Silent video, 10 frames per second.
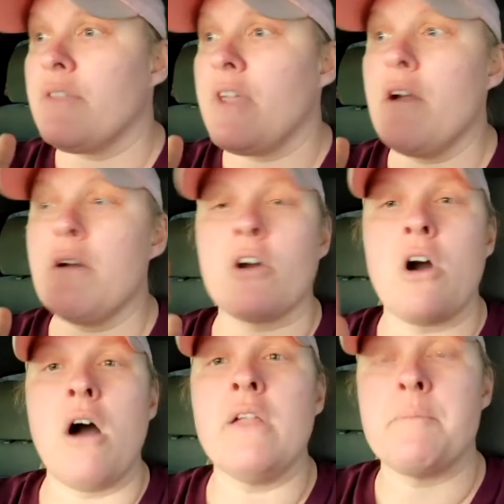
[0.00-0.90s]
they're
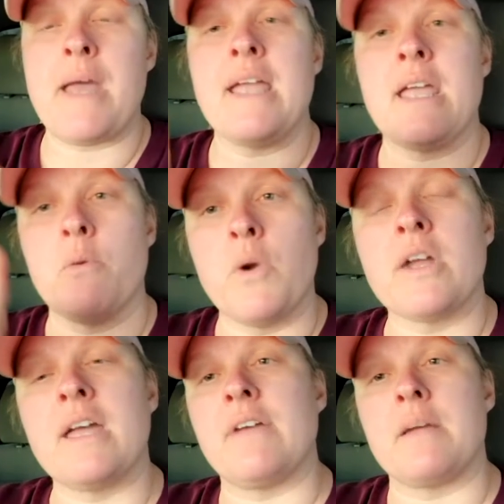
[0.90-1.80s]
calling begging we're
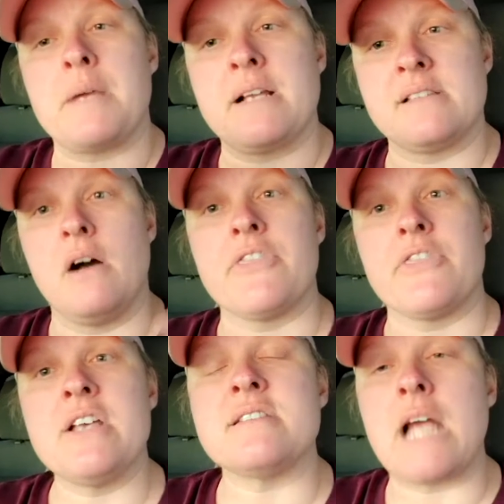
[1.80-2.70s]
giving because now at
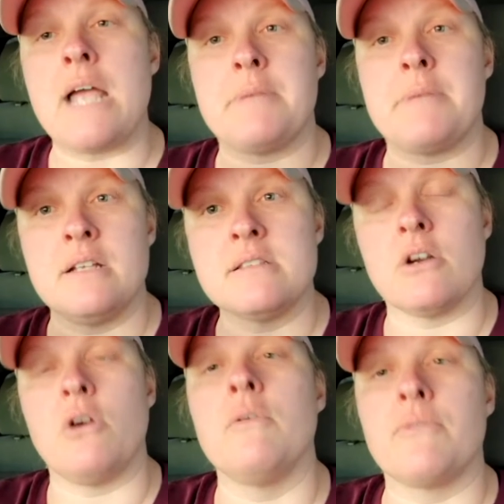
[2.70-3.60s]
this time kids are
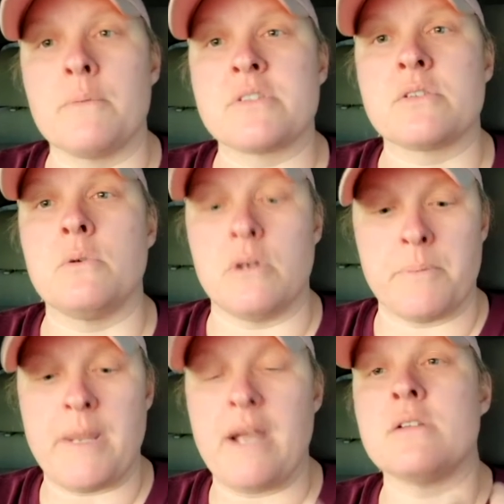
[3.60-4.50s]
home from school
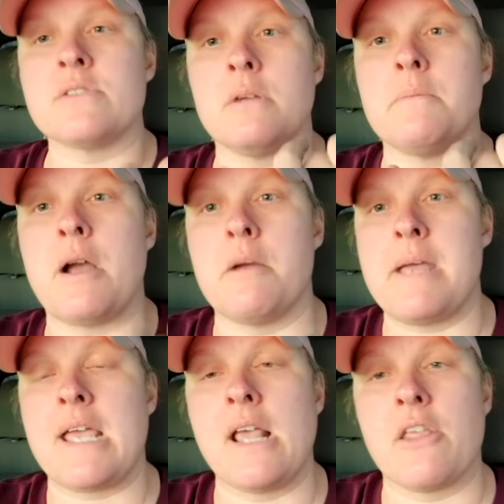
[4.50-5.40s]
parents are are
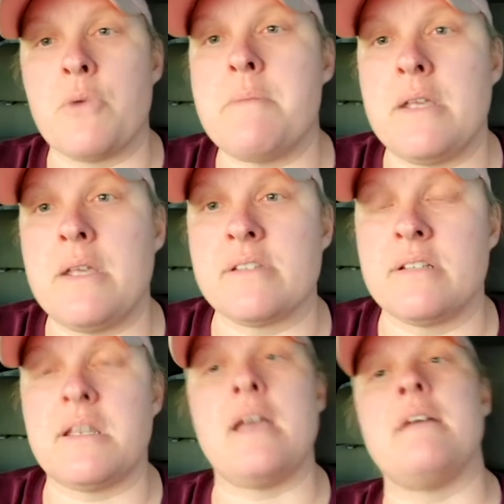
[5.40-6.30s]
making three meals a
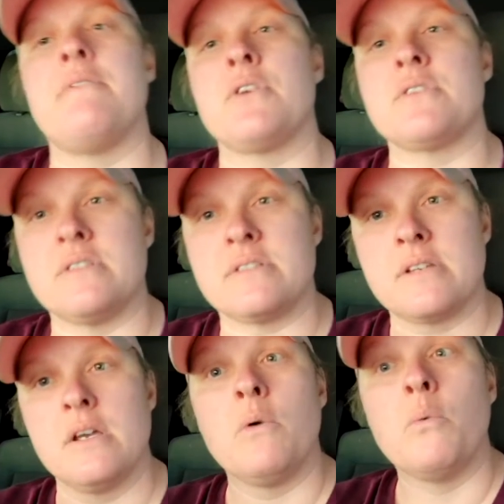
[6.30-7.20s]
day versus
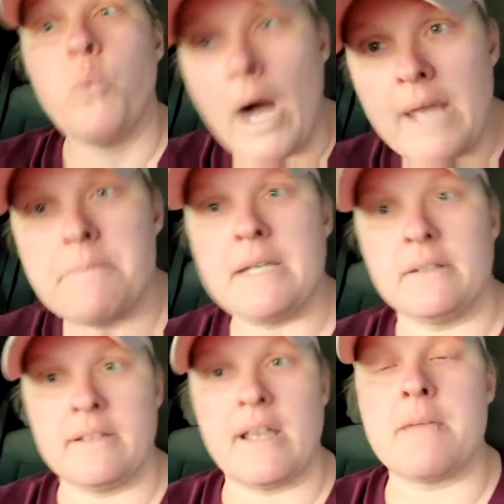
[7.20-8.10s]
one
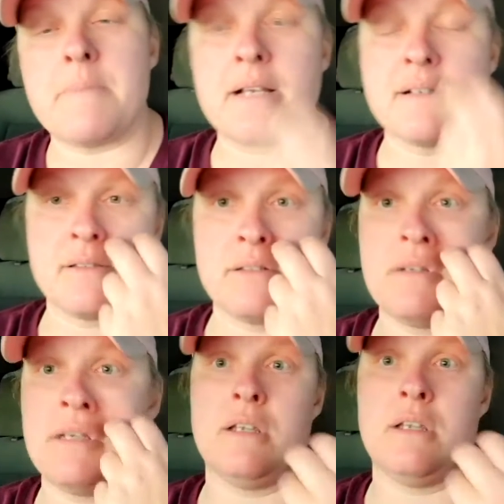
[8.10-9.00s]
meal a day because
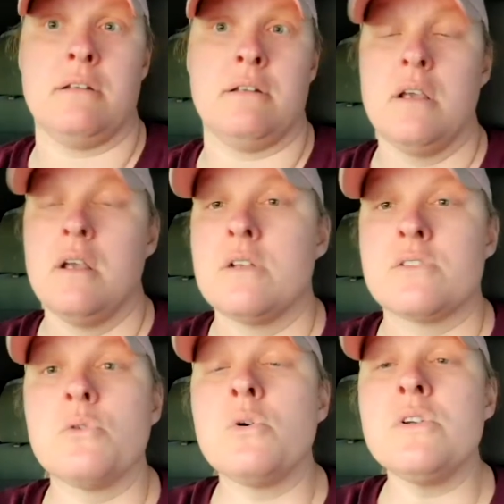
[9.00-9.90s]
in in
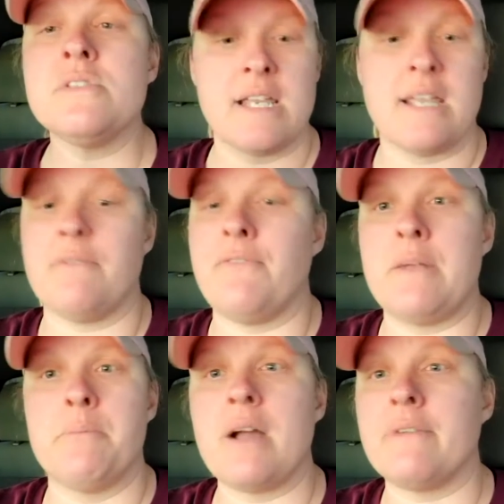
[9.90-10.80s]
schools they get
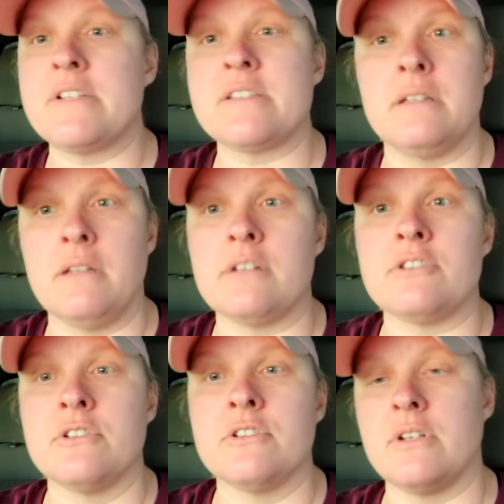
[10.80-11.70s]
fed breakfast and
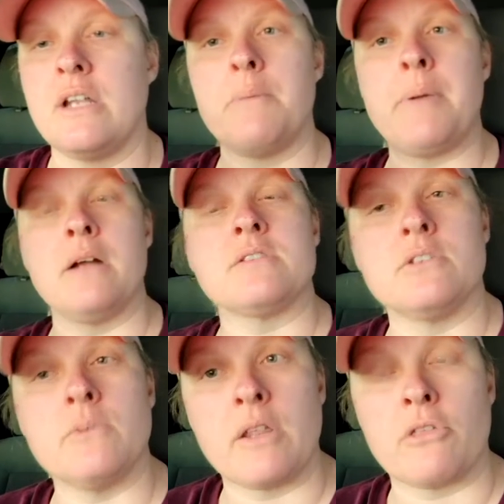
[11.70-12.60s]
lunch so now parents are
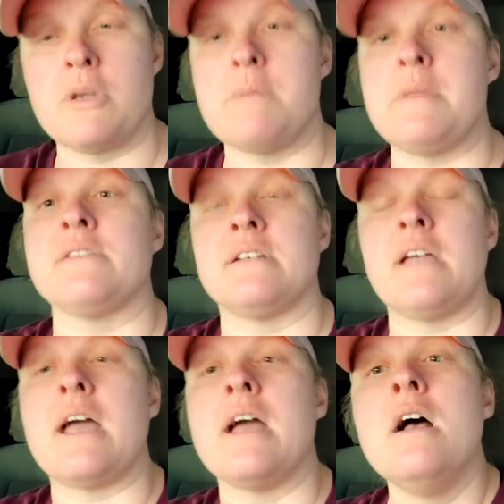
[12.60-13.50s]
doing three meals a
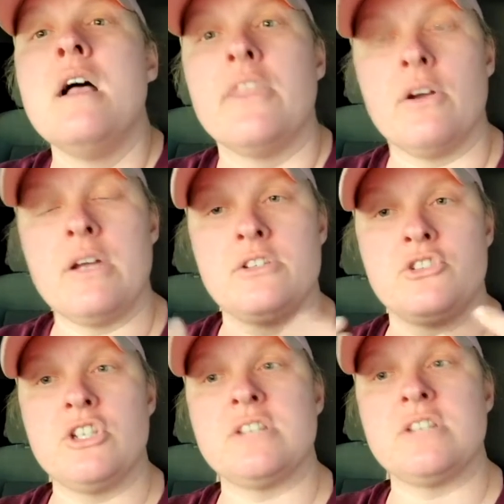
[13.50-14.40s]
day there is
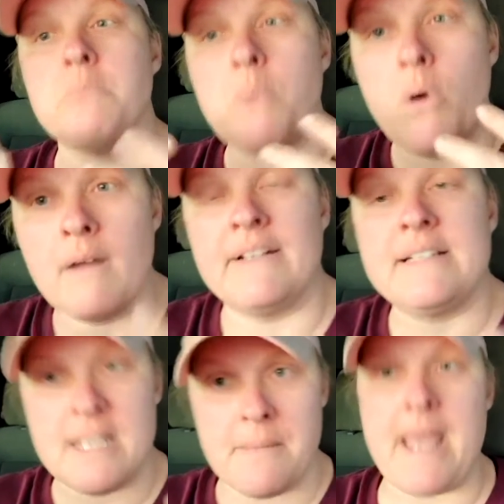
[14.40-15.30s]
just more of a
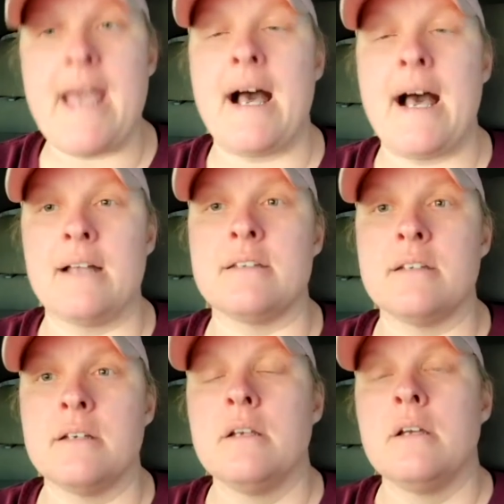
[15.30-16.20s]
demand
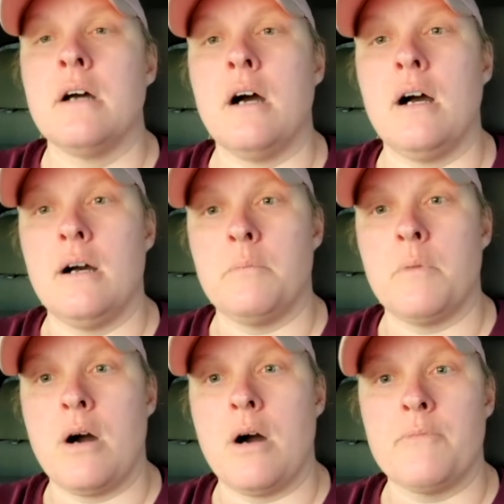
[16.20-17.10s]
um,
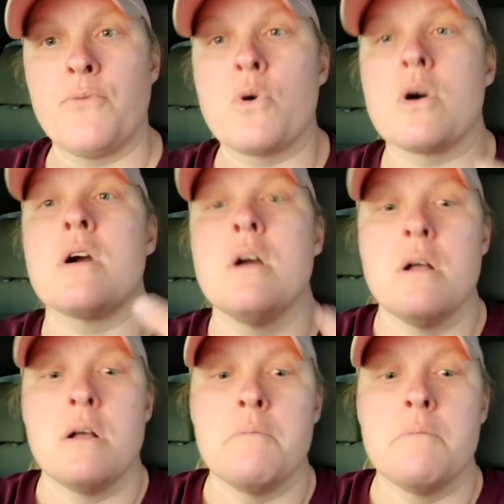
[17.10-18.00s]
um, for
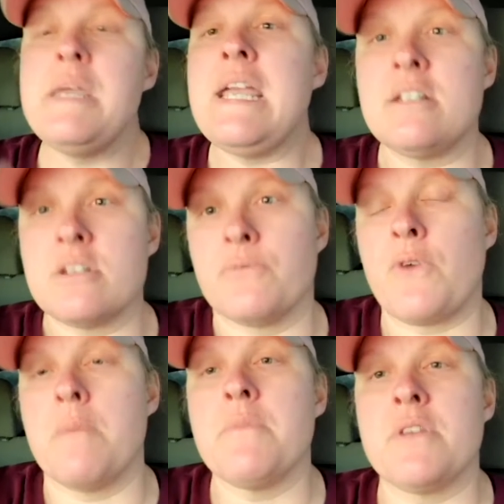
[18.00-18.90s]
meat
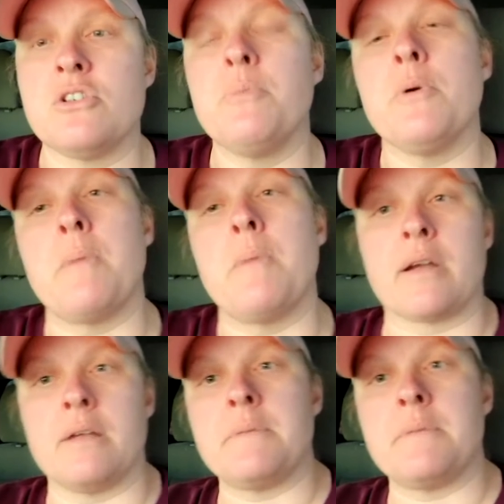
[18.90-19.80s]
from the
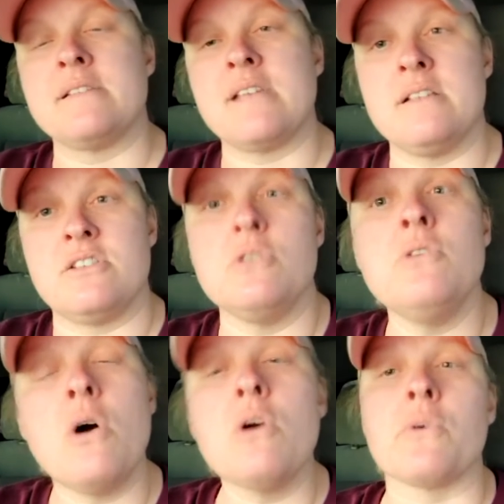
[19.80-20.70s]
supermarket because as you
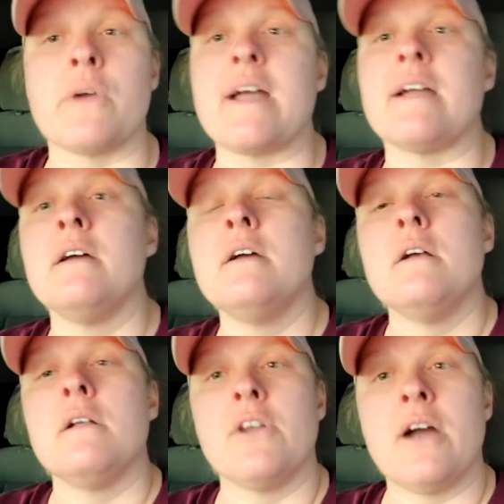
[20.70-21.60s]
know greg
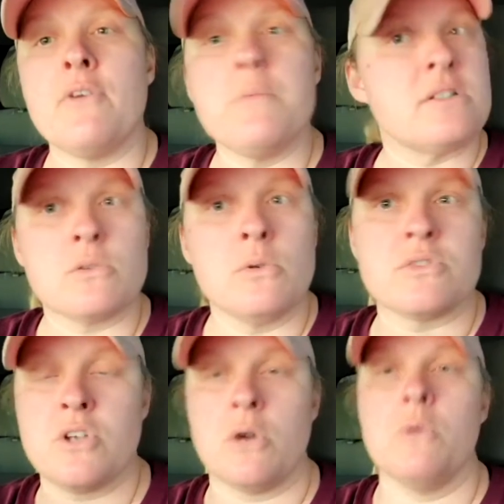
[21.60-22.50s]
the government schools
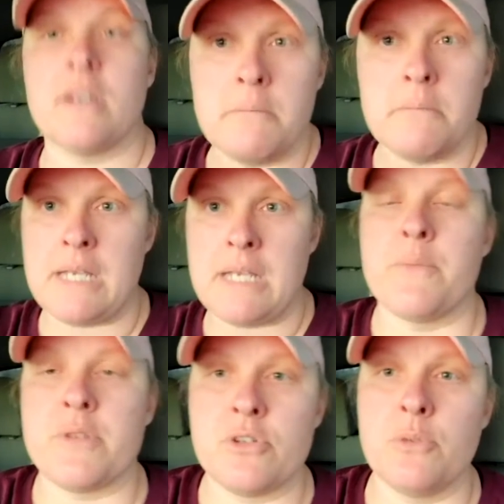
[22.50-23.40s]
don't get meat
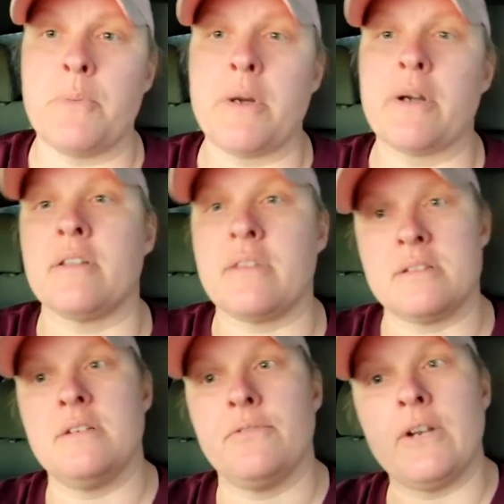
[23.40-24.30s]
from the supermarket. That's
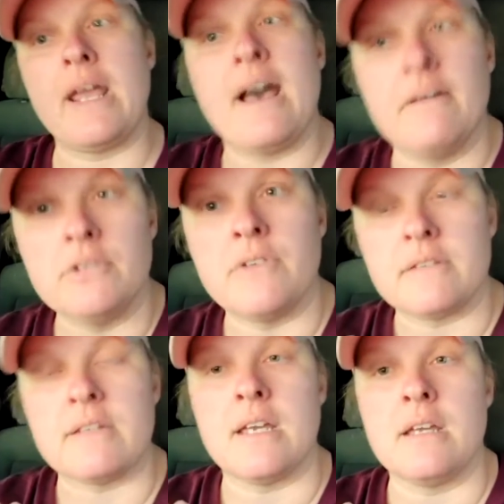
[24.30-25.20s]
a different avenue
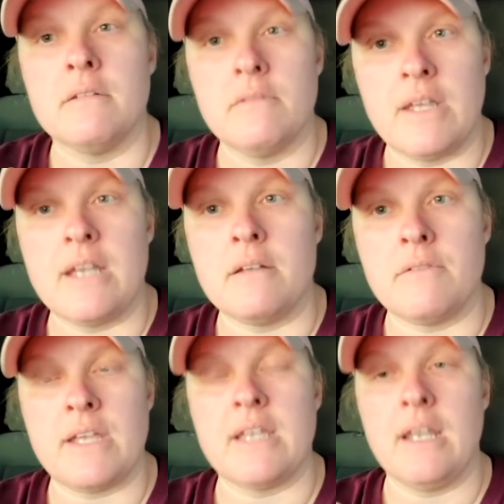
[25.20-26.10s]
that they they
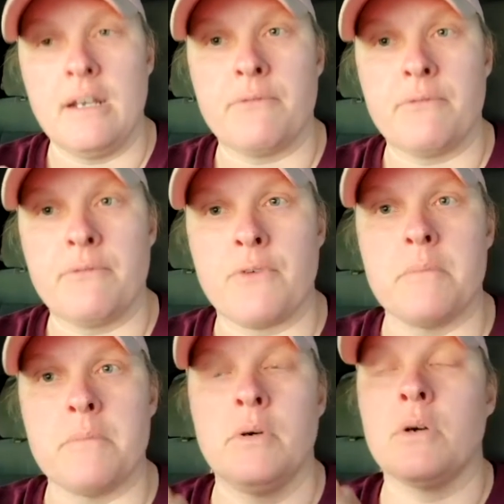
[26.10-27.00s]
they get it from.
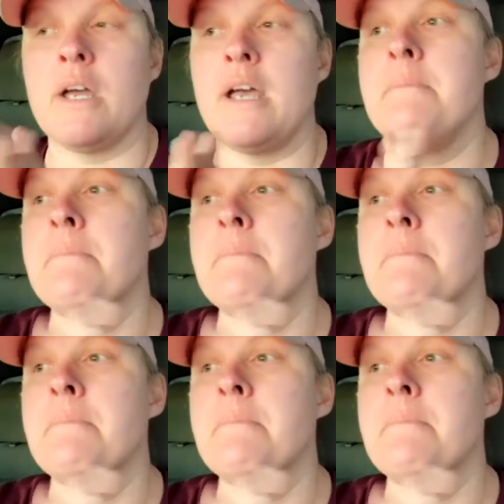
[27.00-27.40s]
Okay.